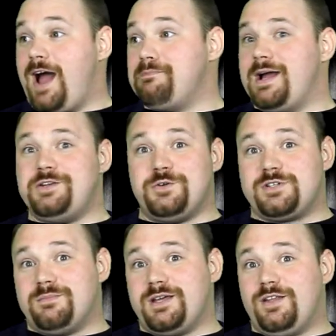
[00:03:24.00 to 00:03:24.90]
I might do
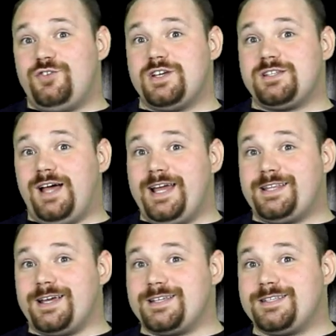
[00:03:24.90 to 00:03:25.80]
something just like
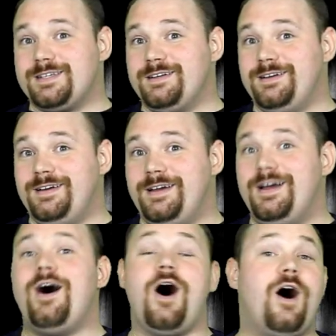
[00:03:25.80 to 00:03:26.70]
this.
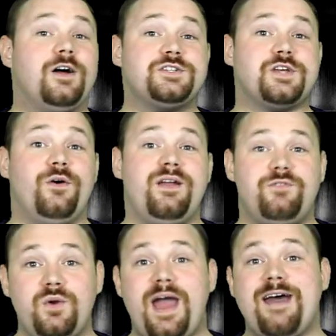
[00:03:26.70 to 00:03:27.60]
Also,
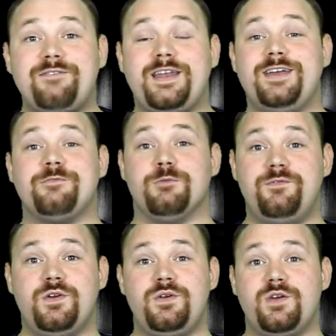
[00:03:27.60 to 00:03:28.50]
if you have any
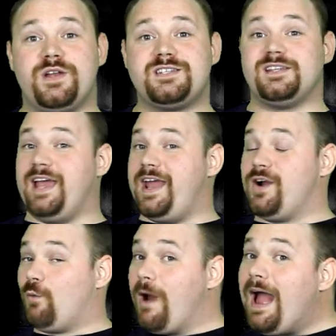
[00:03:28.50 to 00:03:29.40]
review units laying
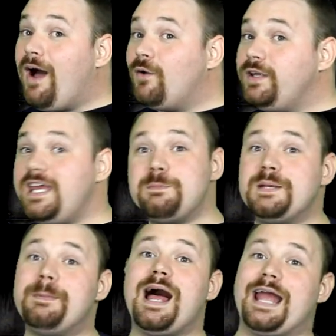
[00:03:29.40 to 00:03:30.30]
around, keep
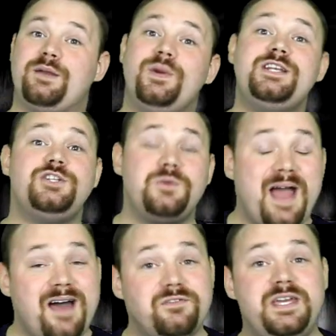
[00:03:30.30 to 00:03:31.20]
in mind, we do
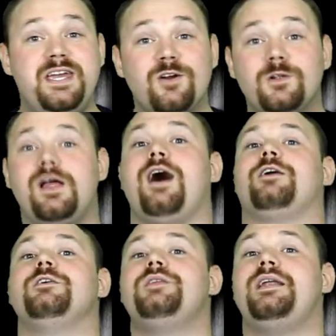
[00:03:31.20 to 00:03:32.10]
have Gear
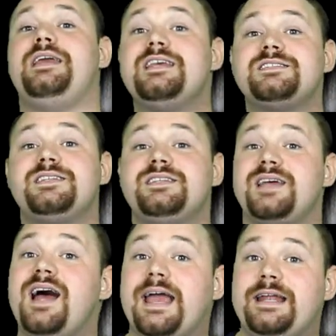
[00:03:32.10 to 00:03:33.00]
Locker that is
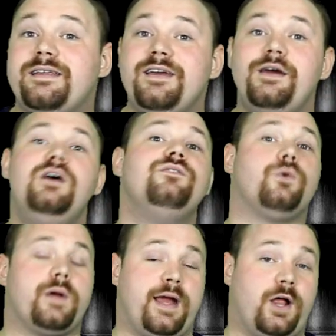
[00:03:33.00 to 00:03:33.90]
designed
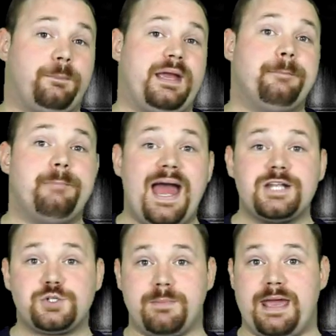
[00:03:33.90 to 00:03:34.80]
for helping
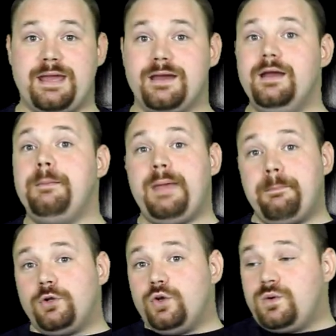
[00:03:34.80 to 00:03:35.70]
matchmake
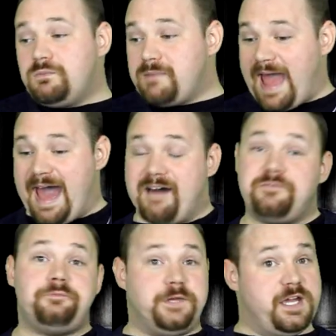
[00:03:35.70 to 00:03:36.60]
people who
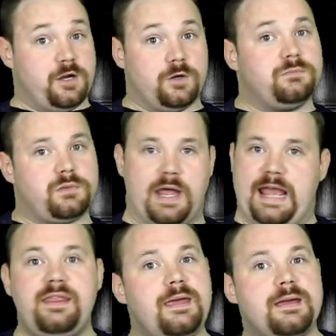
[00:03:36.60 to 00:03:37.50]
have gear
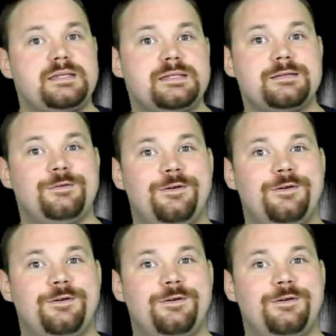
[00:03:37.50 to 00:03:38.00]
like this